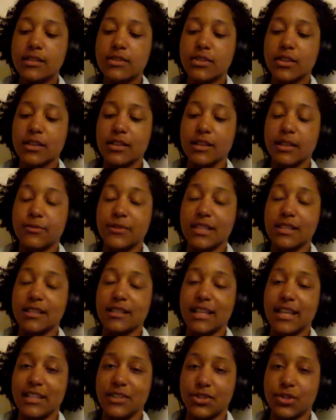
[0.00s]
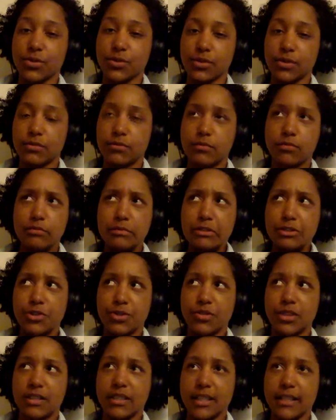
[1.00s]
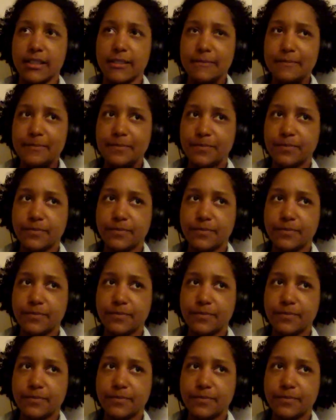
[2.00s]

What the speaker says: started lifting in high school, junior high.